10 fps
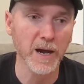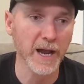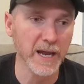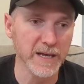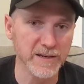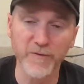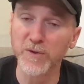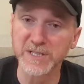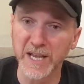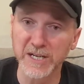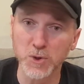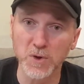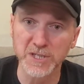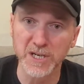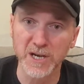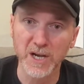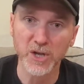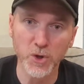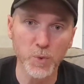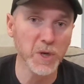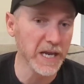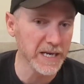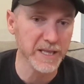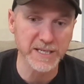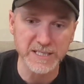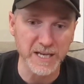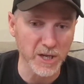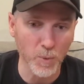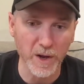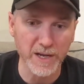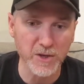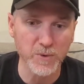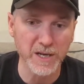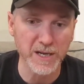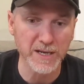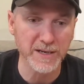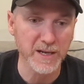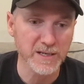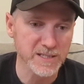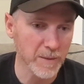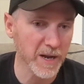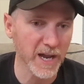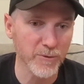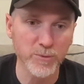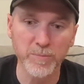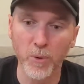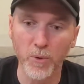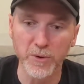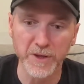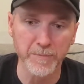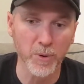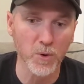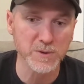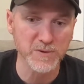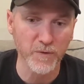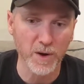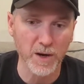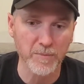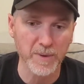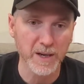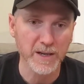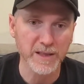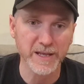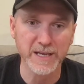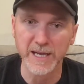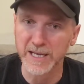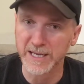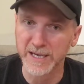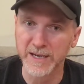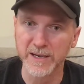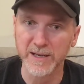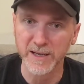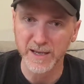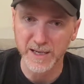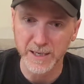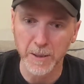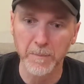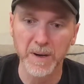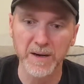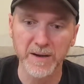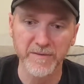And for the state of Georgia, you need this anyway. You need some kind of report that pulls from the NMVTIS,